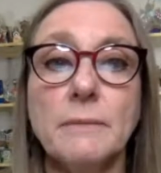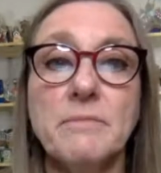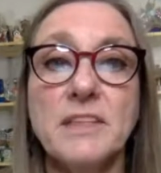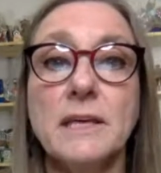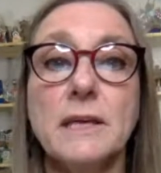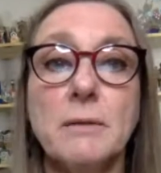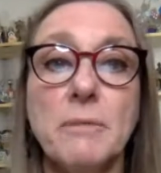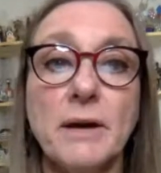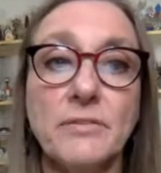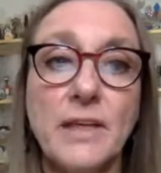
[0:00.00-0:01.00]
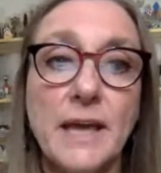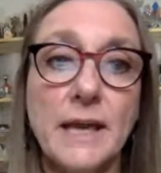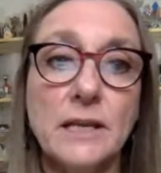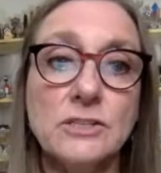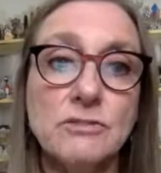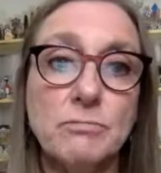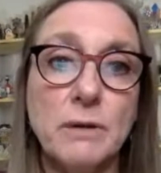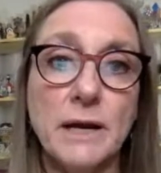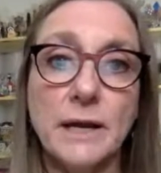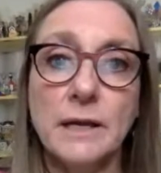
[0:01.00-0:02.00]
I'm thinking about the age of
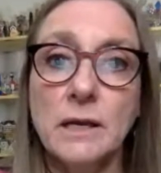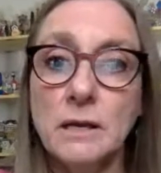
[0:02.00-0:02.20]
my